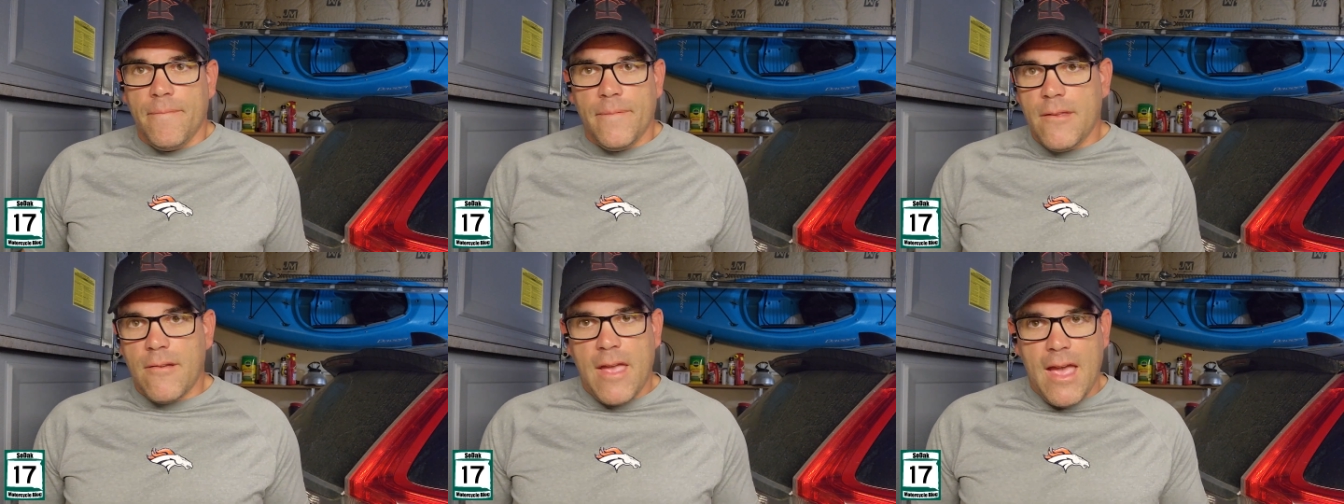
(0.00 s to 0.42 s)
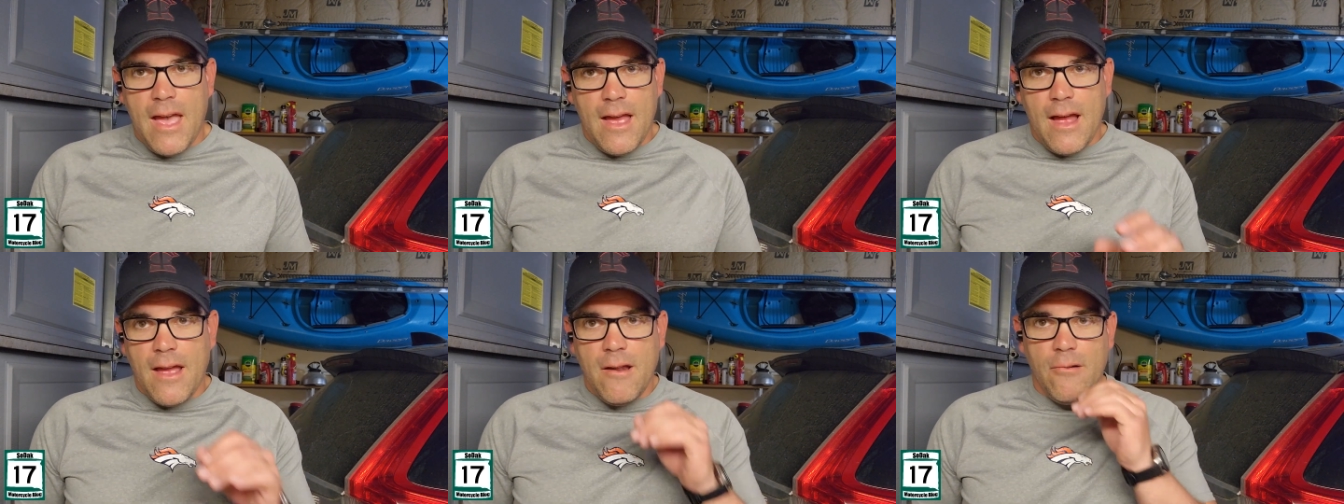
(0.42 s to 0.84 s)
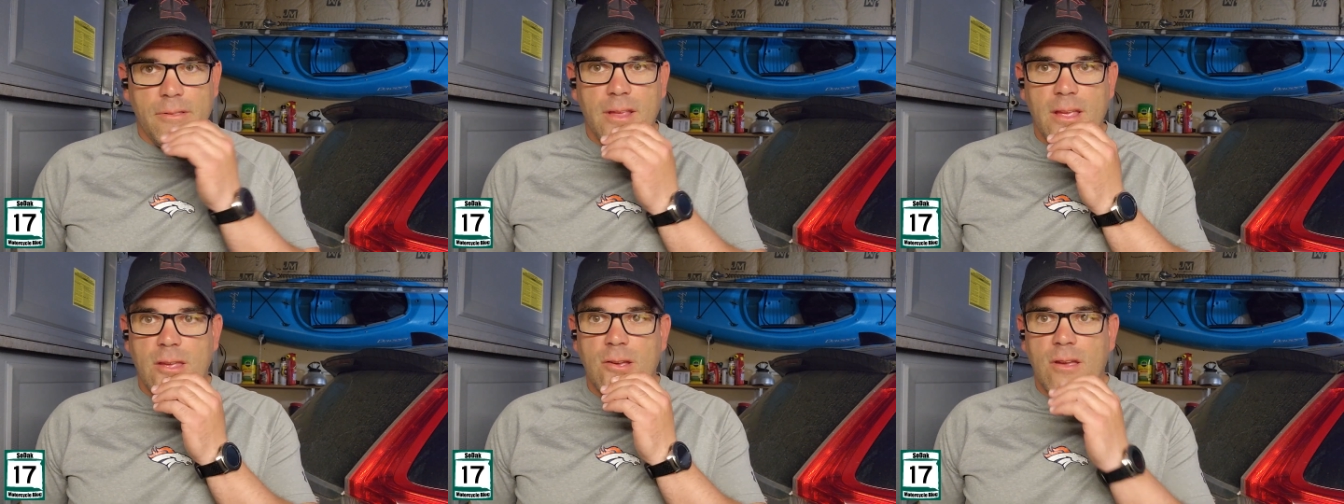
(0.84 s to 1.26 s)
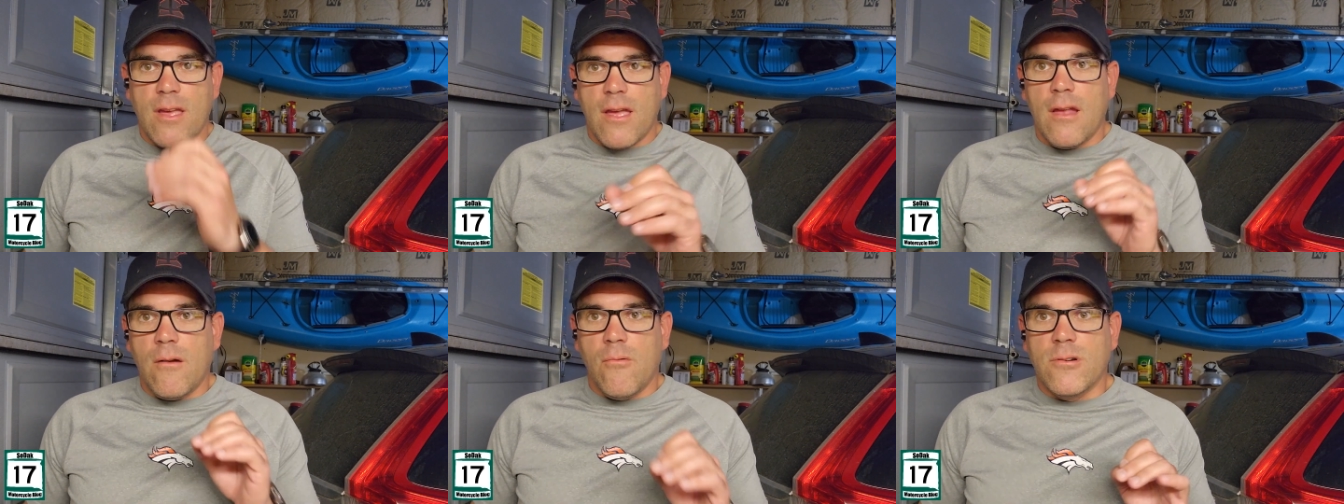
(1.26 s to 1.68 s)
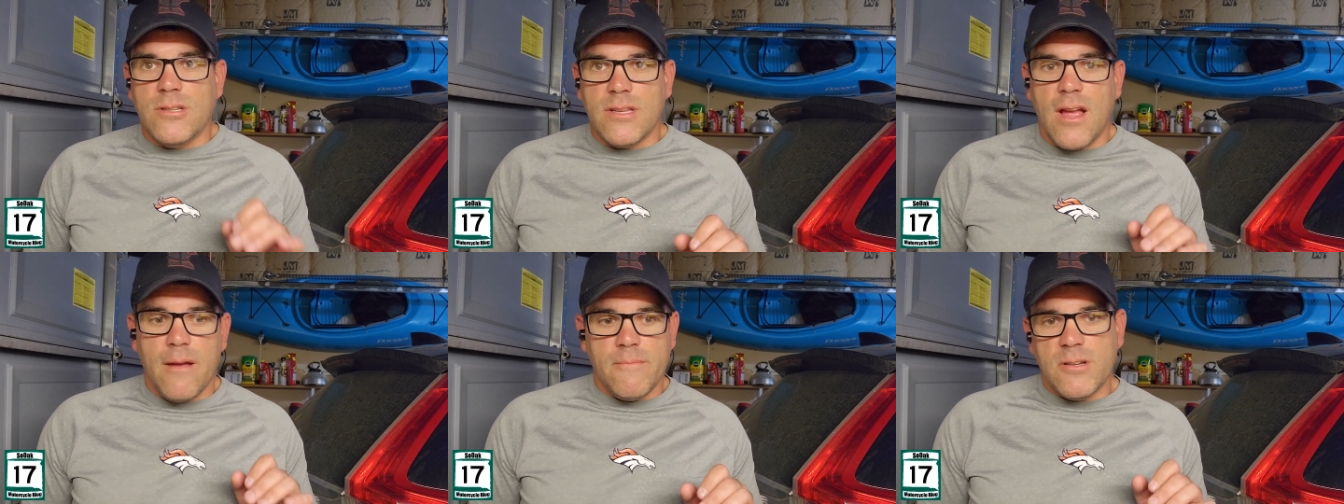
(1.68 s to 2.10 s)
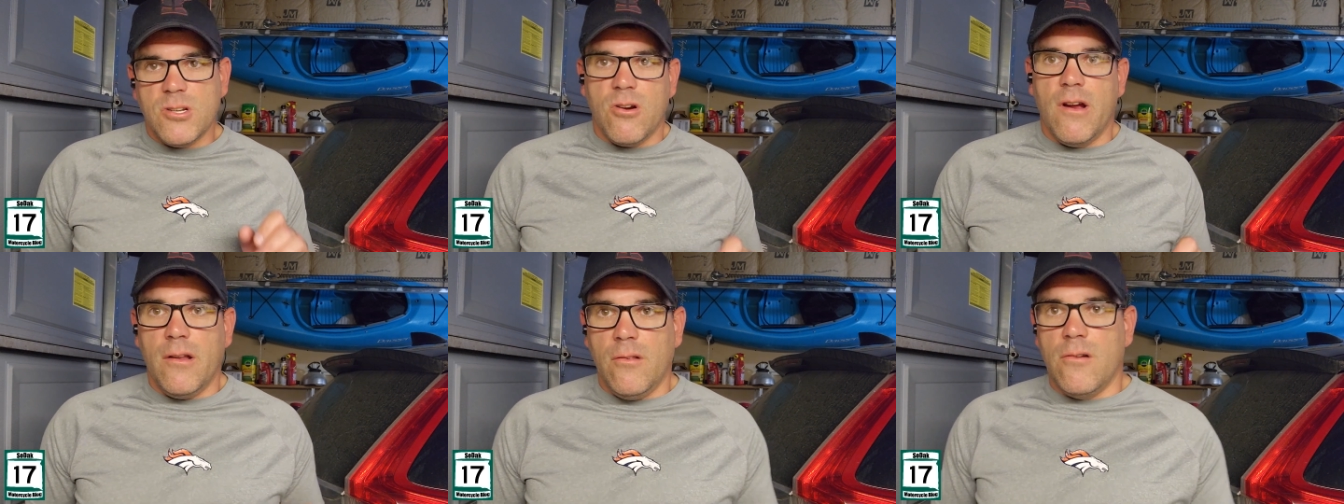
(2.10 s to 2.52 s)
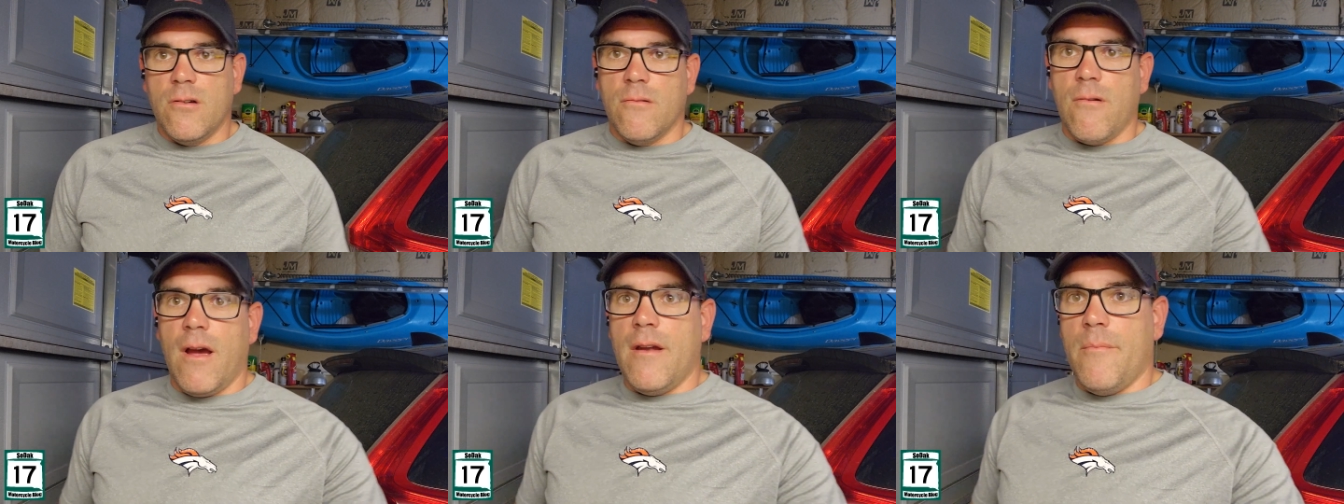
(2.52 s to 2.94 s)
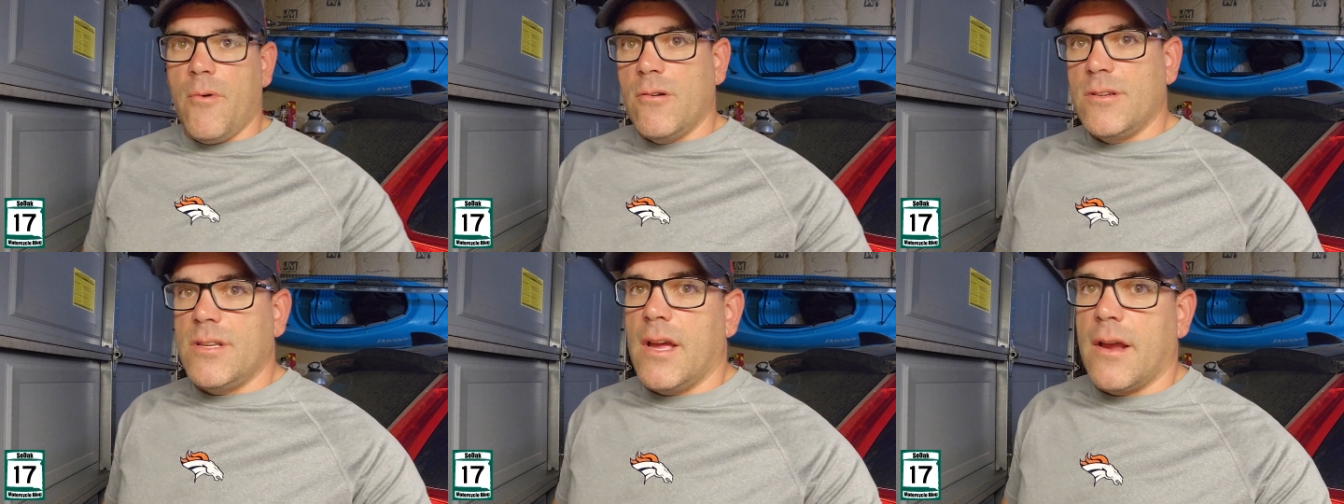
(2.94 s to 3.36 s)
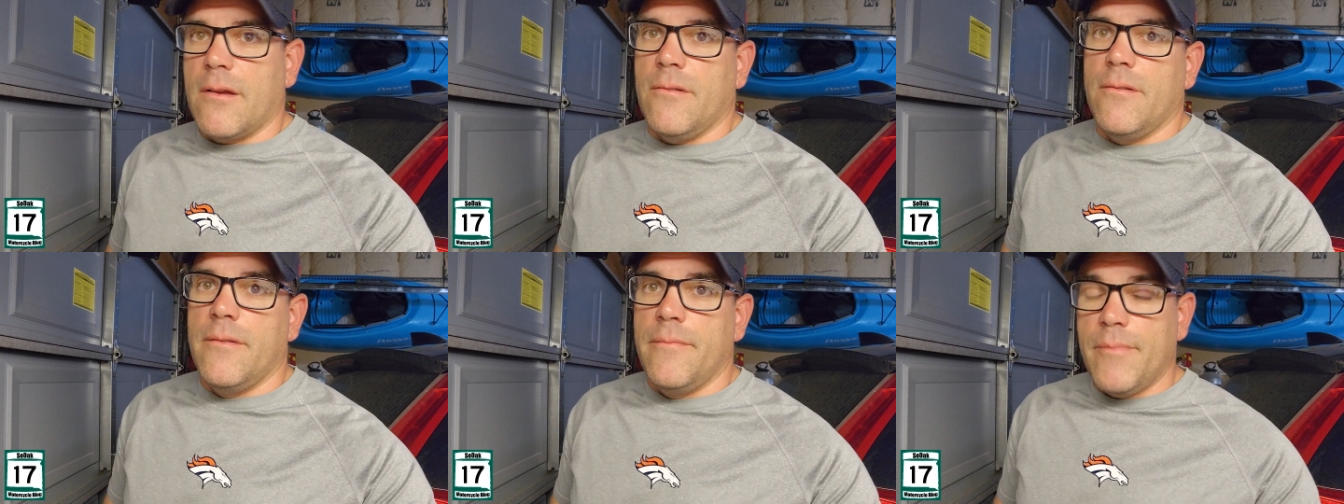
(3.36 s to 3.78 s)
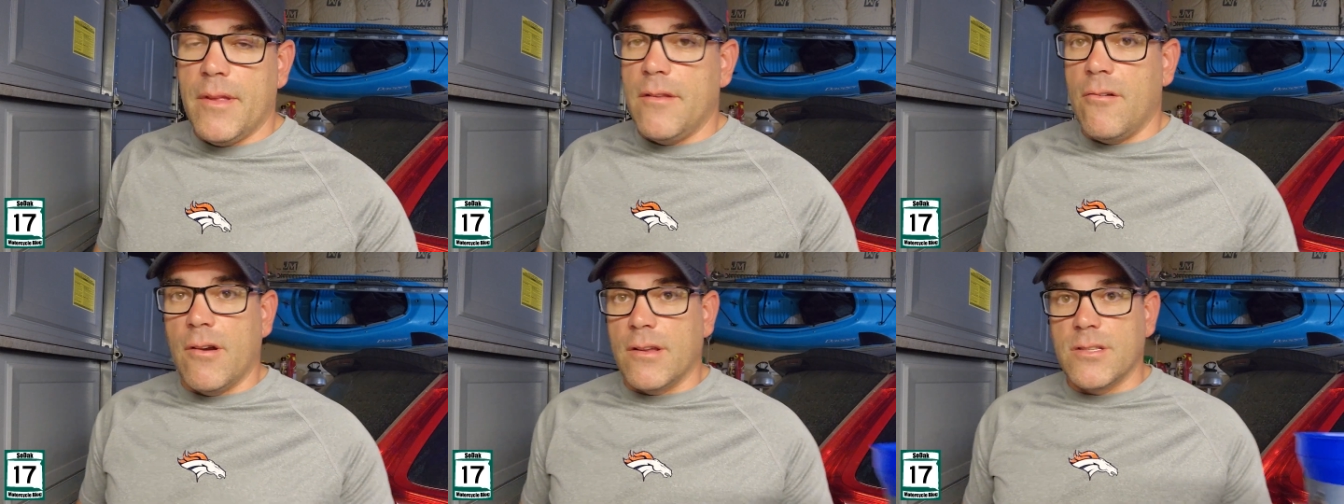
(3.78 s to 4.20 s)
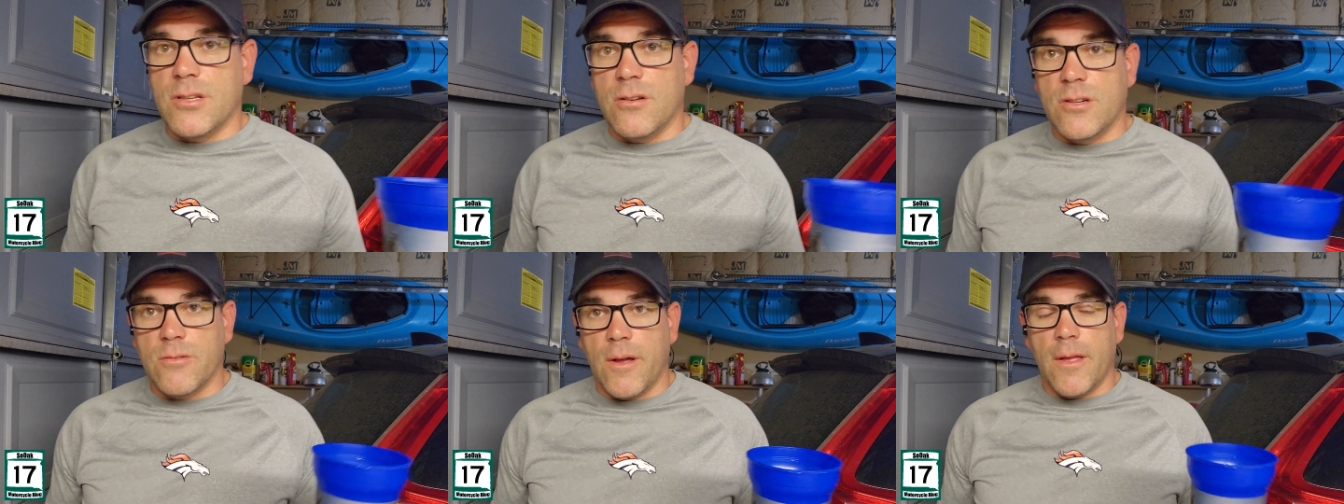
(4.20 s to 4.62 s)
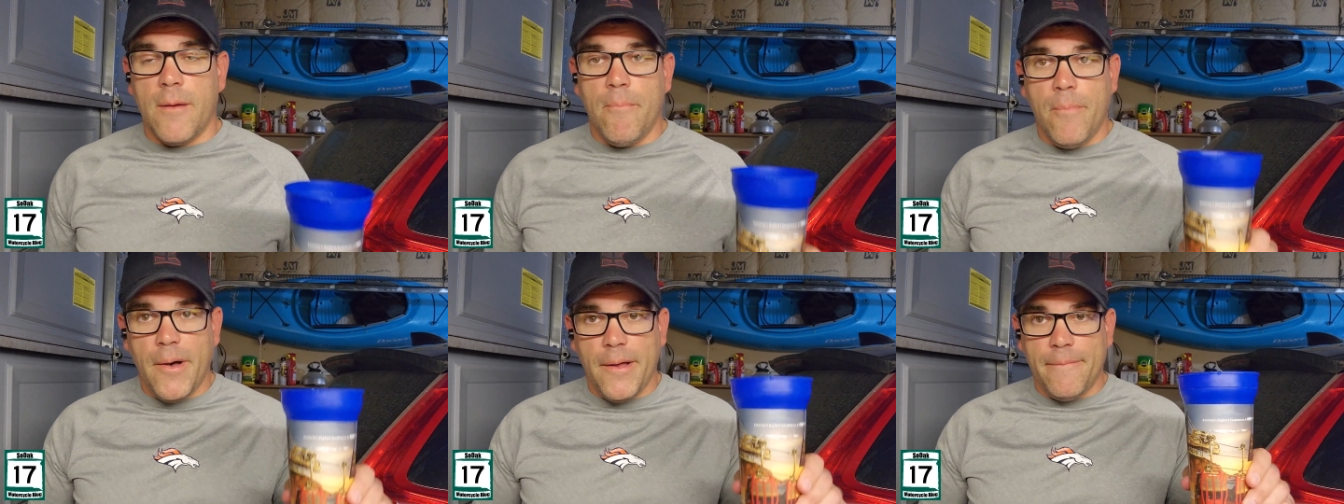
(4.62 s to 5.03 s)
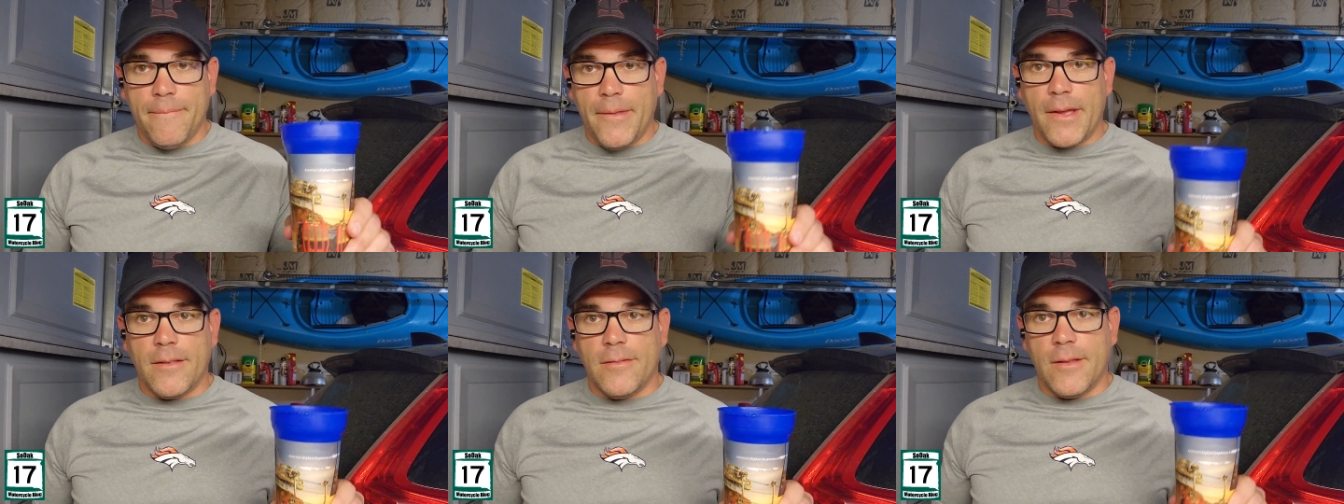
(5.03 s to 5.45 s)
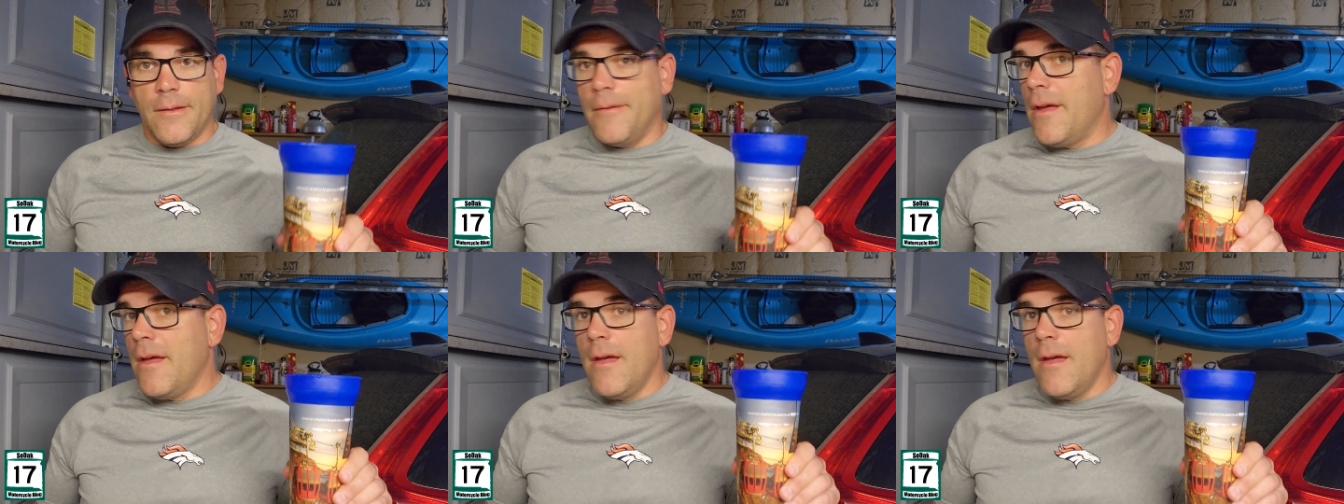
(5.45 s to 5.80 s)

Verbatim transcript: you can't, I don't think you could get a worse time to try to learn to ride a motorcycle than during a Sturgis rally. But, like I said,